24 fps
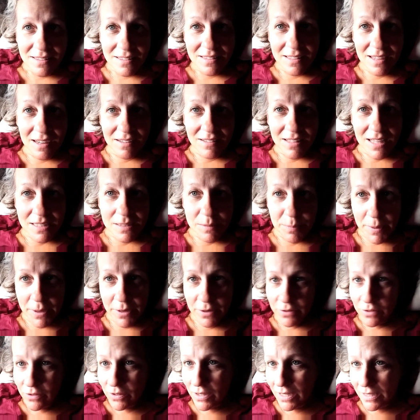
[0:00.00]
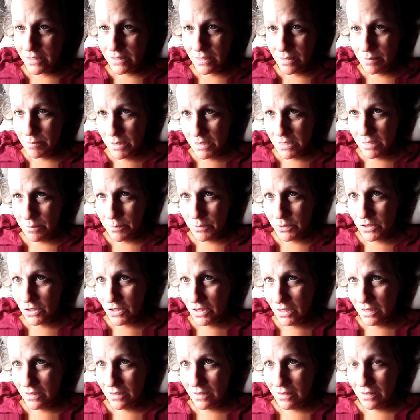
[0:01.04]
There, that's better. You can't see my double
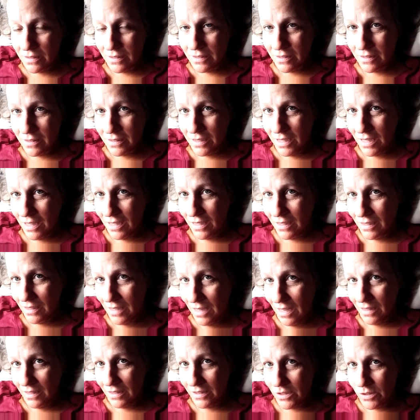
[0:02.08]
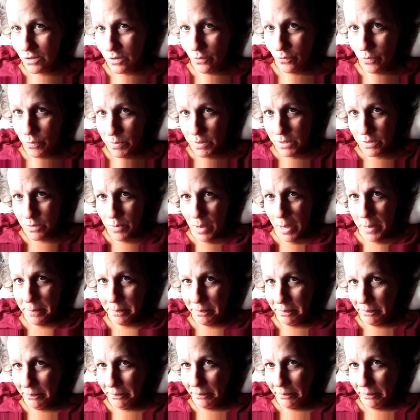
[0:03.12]
chin. Okay, yeah, let's do it from this way.